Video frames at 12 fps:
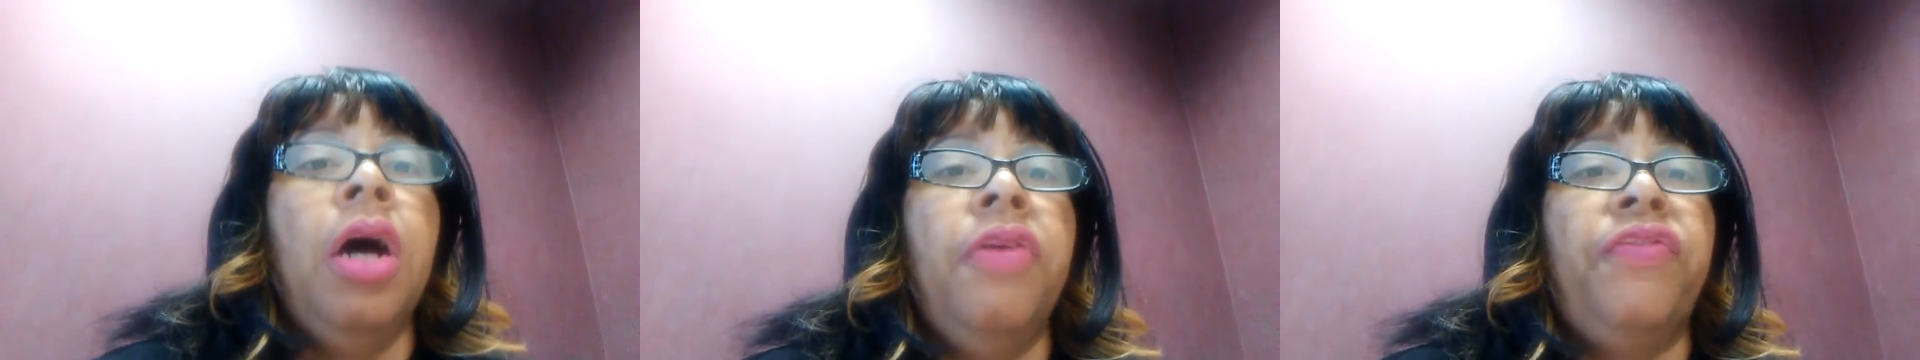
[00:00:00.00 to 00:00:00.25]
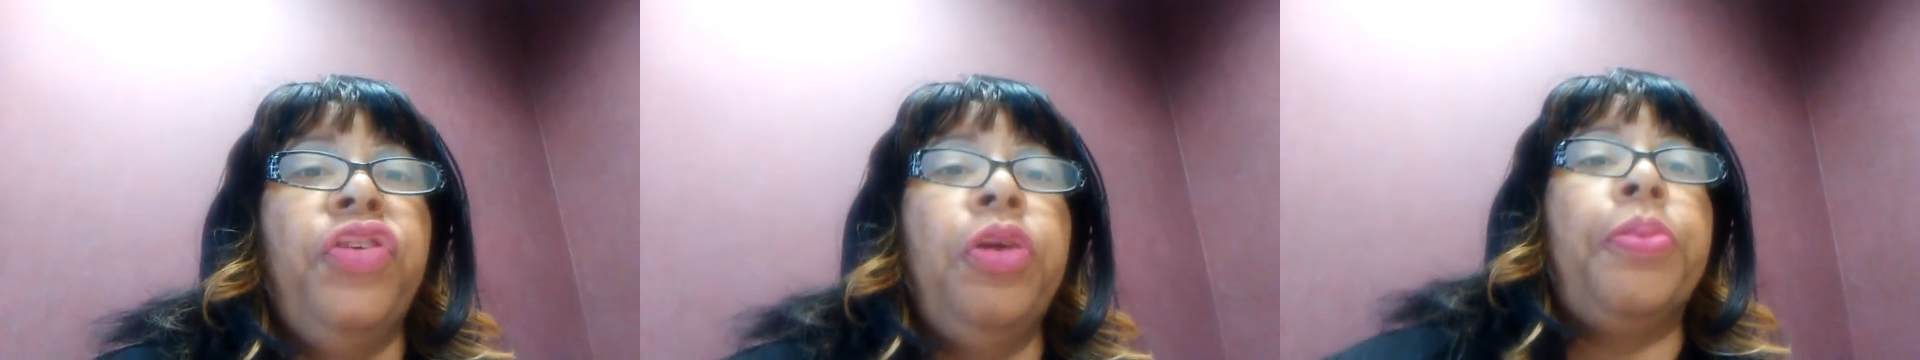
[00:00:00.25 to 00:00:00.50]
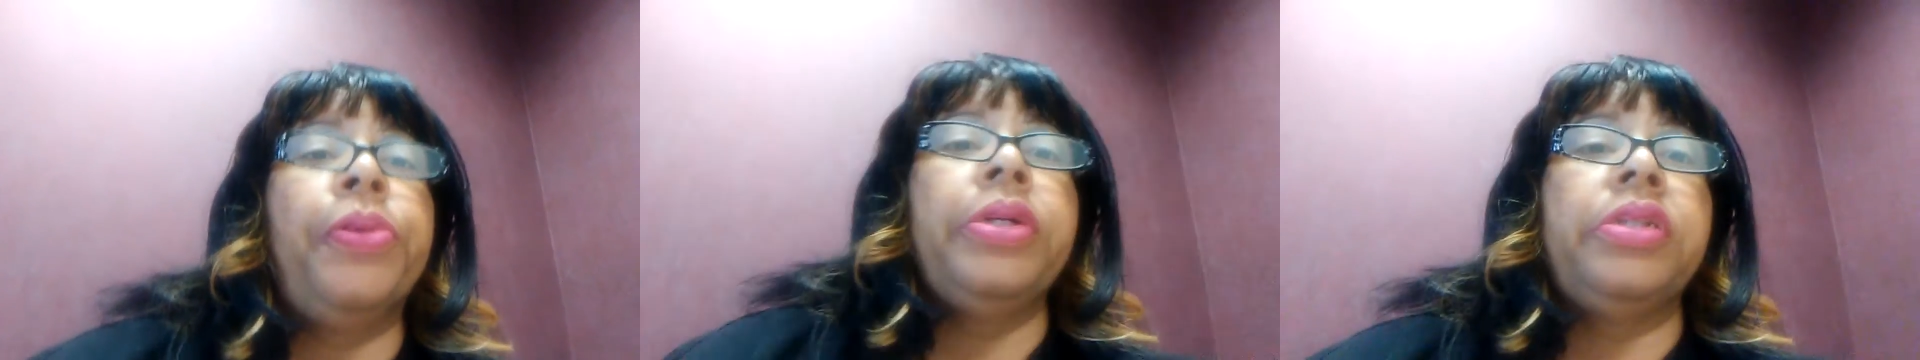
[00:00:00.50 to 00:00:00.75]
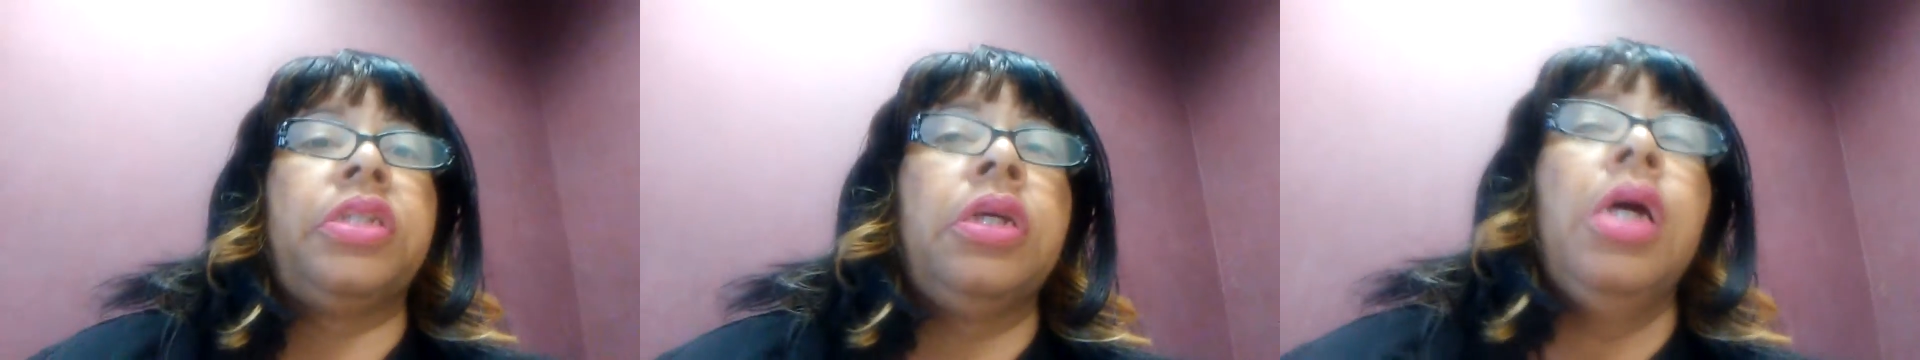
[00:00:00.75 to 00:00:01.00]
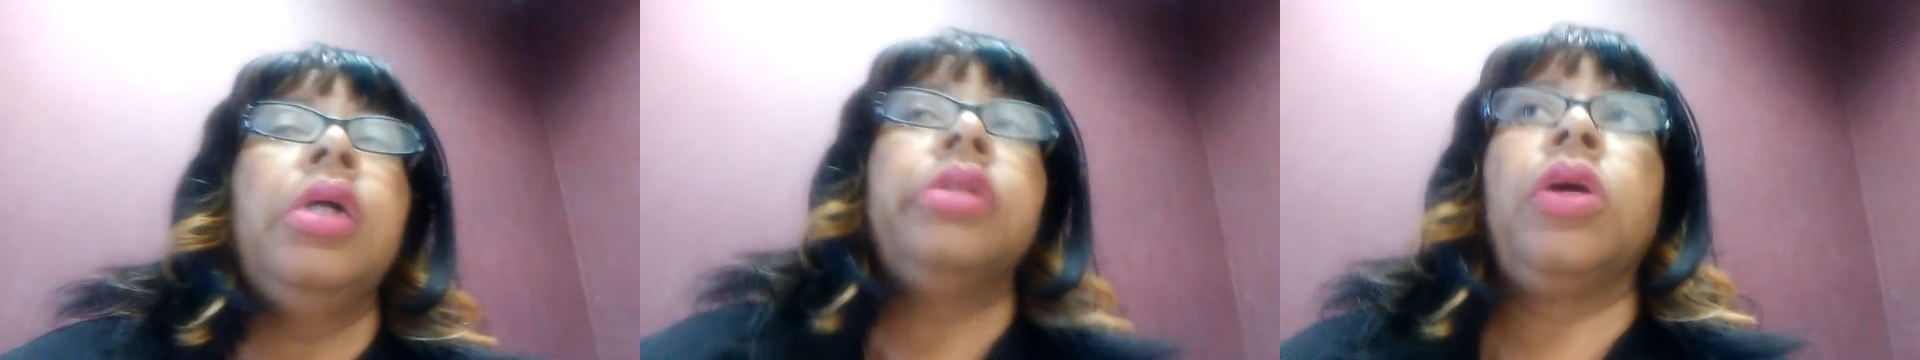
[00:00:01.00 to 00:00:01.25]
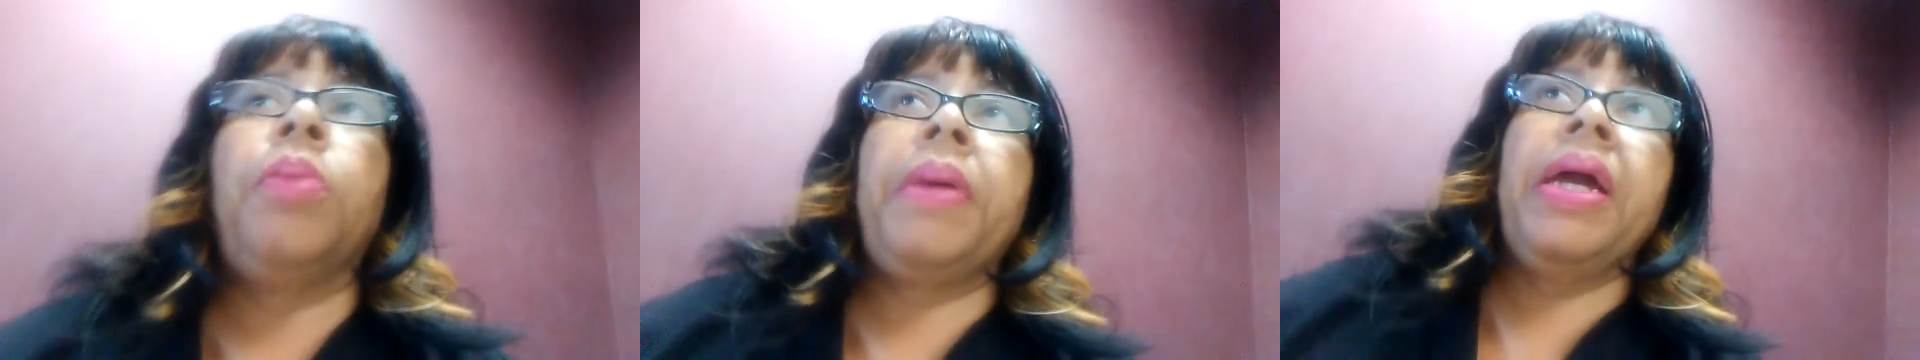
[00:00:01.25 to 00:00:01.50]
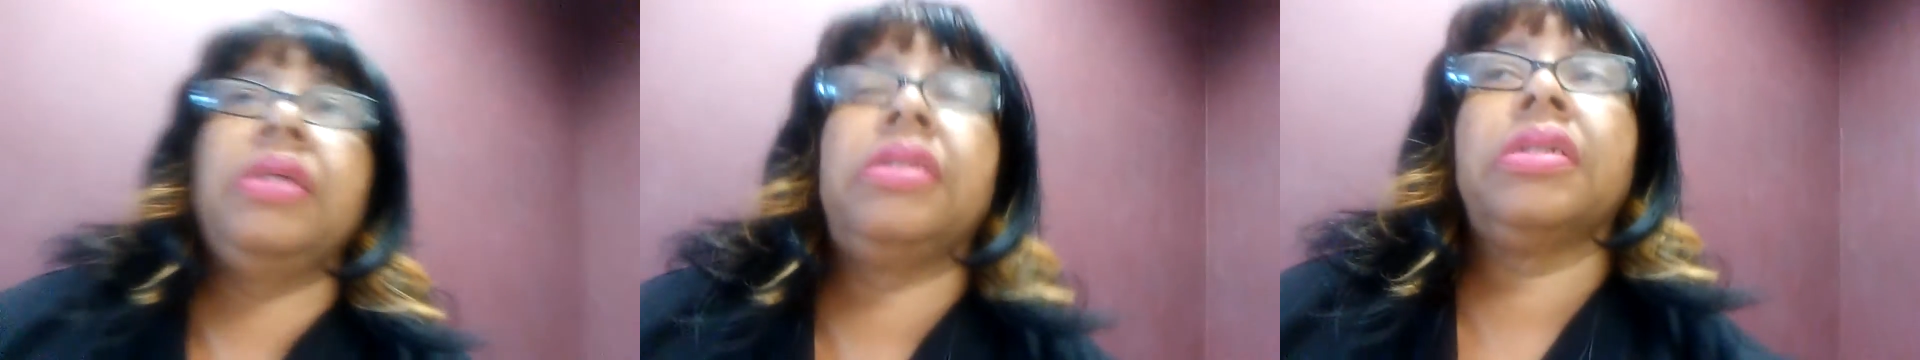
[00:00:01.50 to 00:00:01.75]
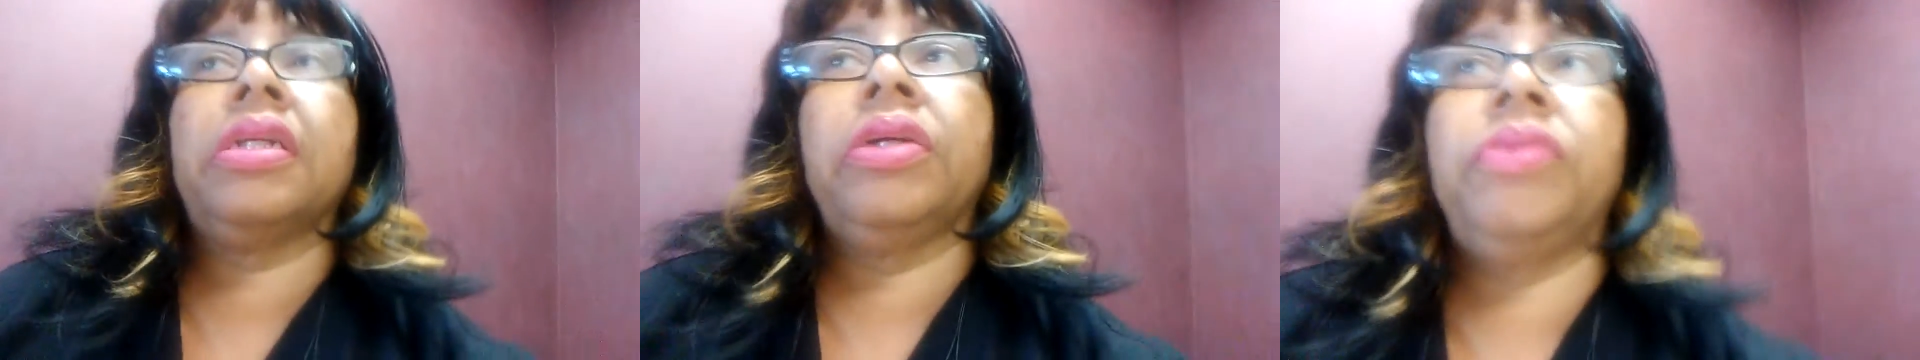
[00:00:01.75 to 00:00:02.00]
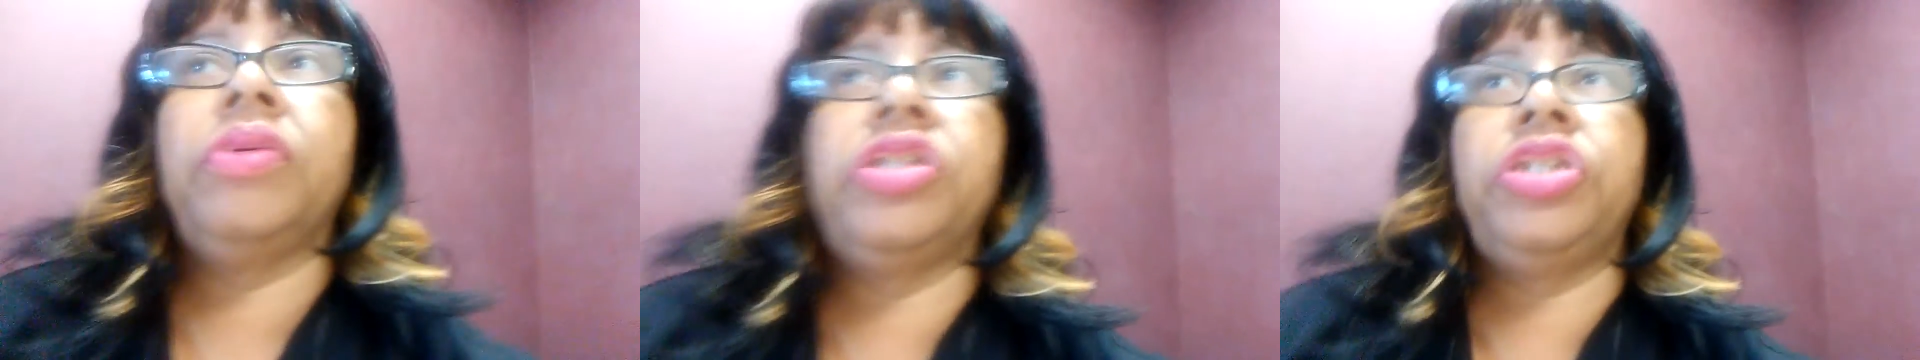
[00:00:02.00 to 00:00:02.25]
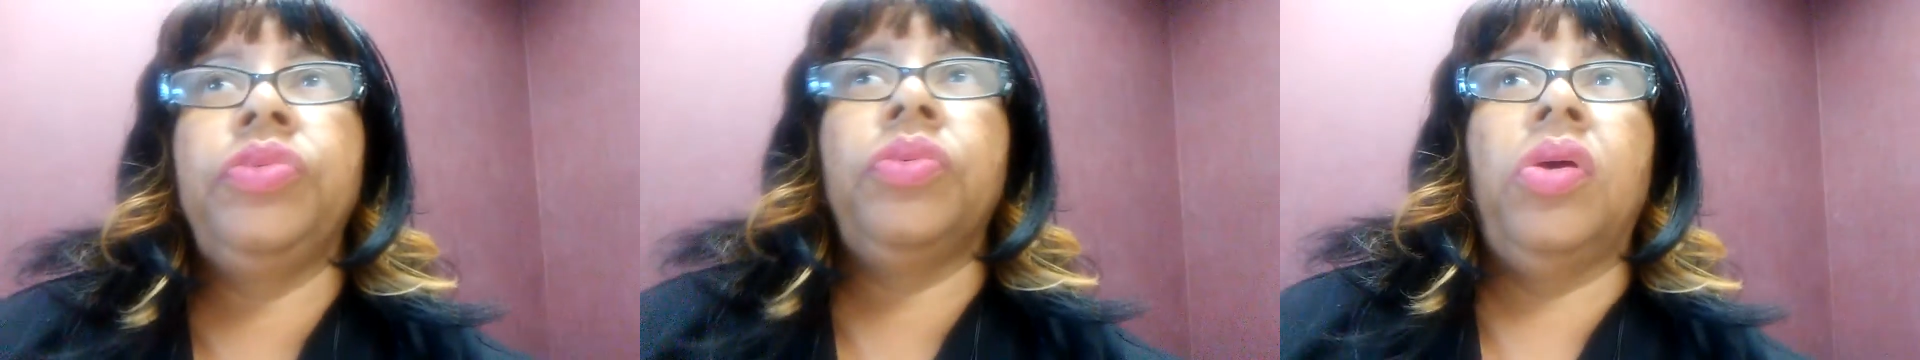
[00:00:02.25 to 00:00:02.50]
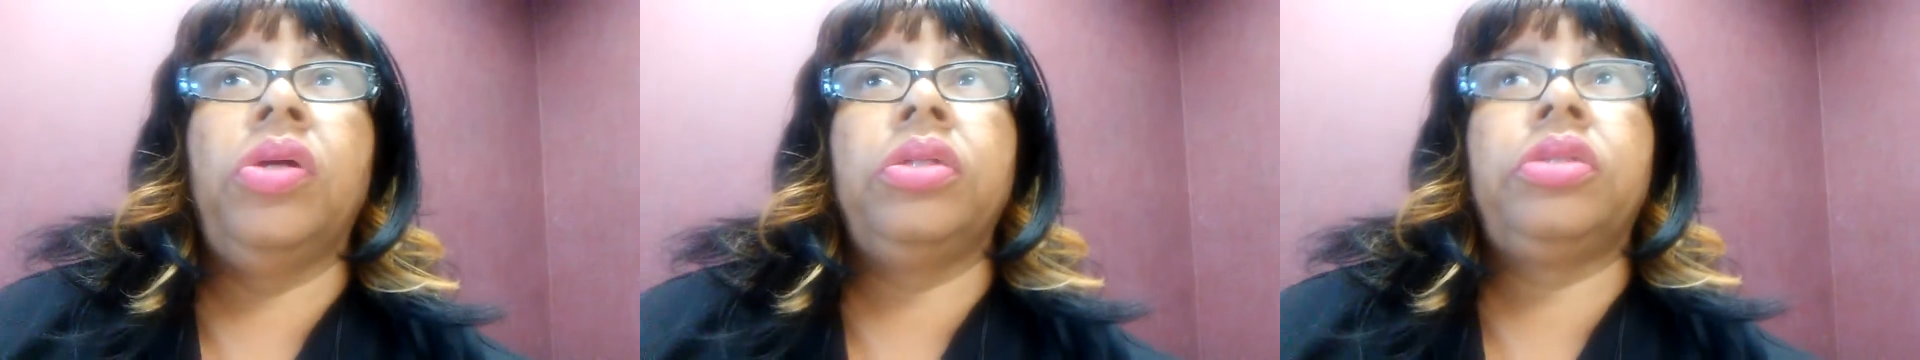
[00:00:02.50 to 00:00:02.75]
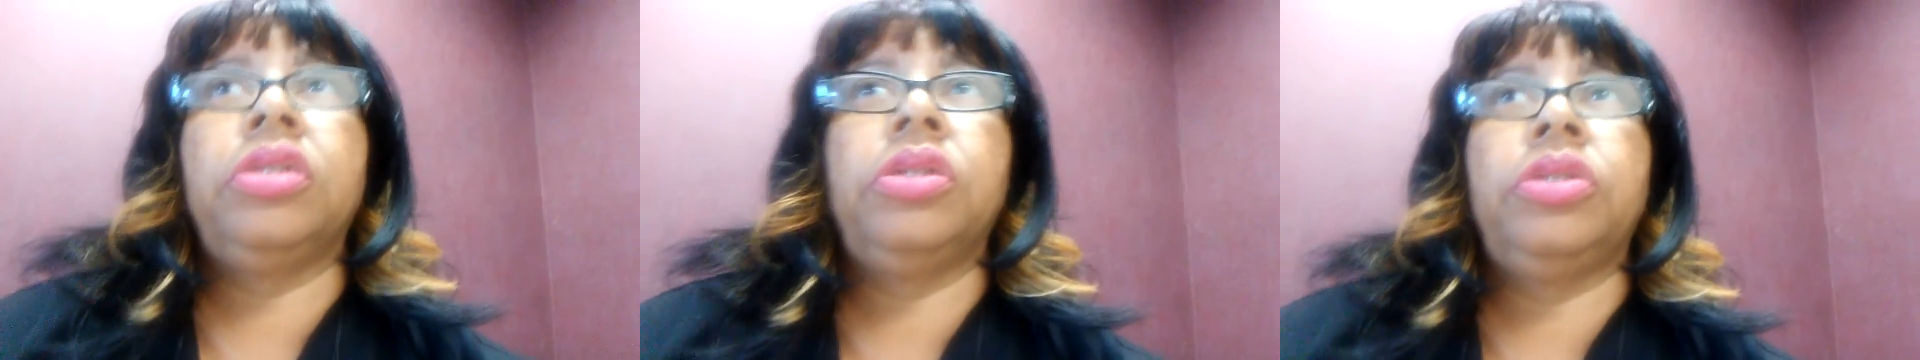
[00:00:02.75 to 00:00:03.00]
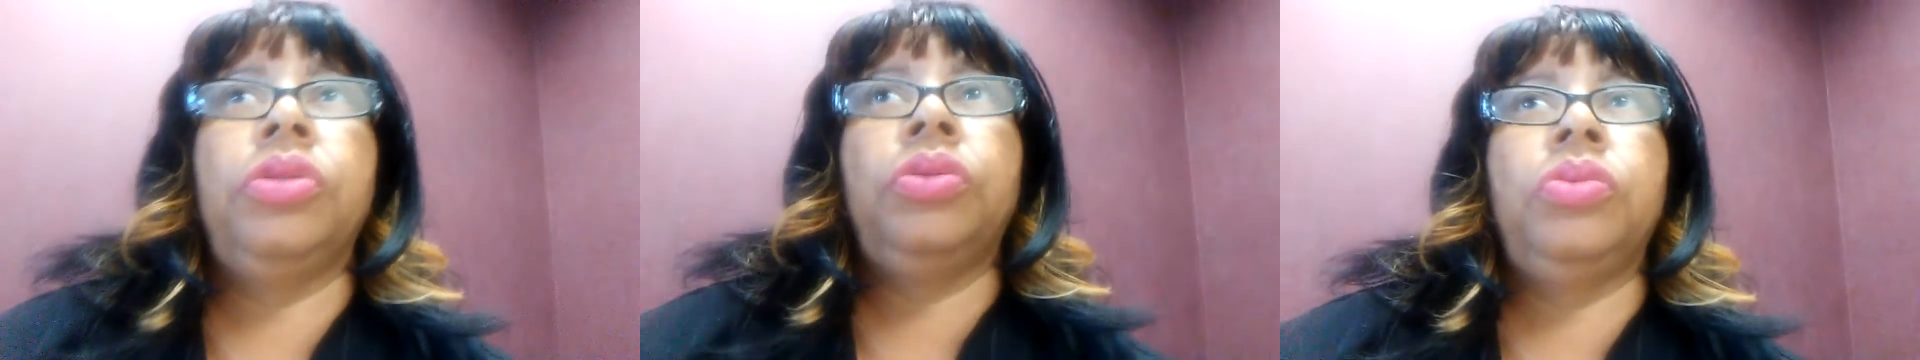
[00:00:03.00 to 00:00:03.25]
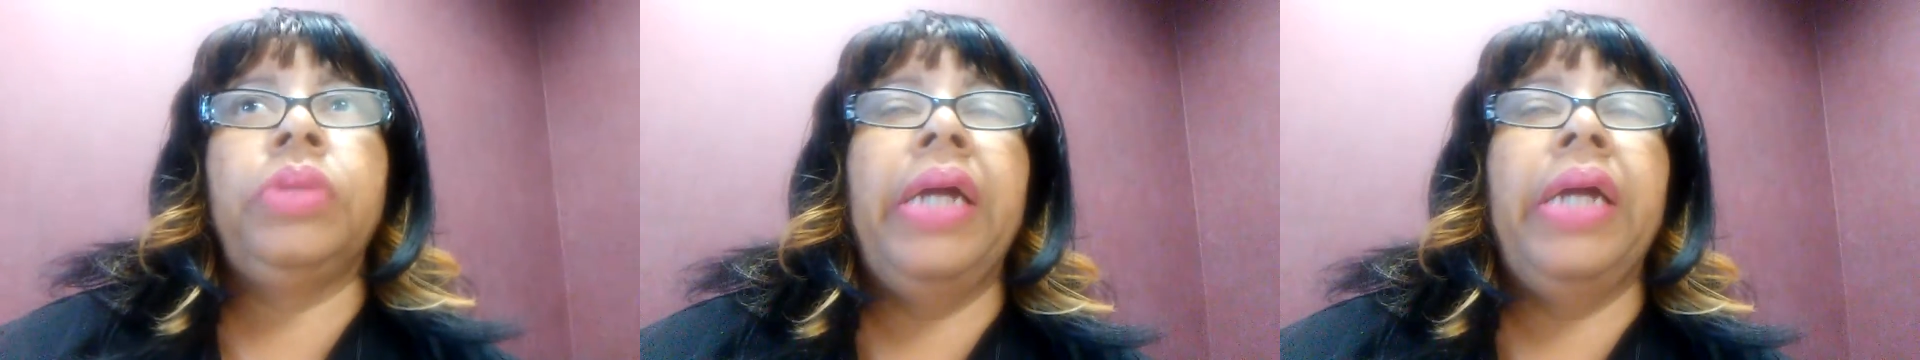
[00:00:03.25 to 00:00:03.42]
footprints. So basically what she wanted to do,